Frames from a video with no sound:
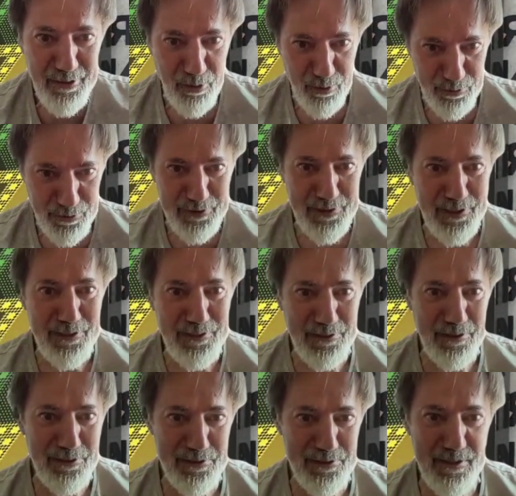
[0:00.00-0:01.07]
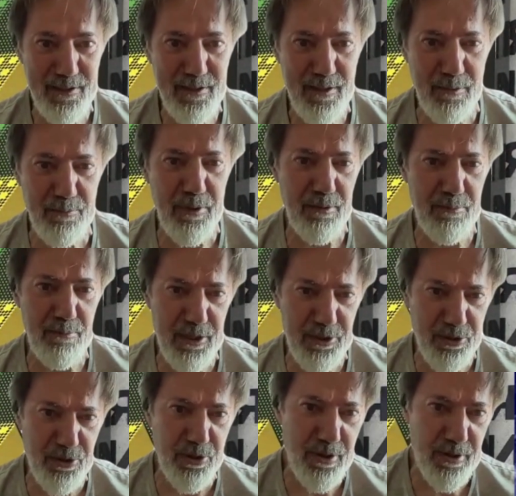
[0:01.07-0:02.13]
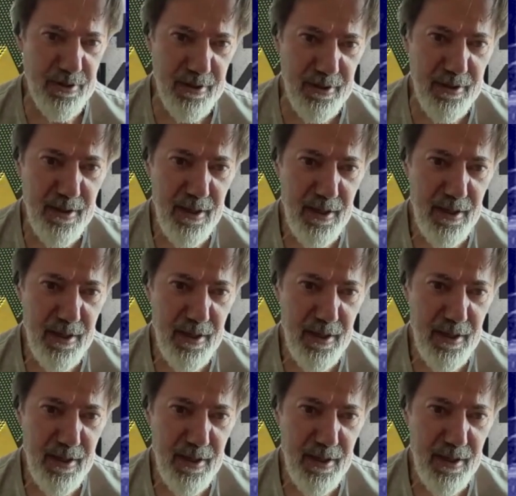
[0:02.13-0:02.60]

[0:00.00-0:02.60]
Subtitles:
all the details about my journey,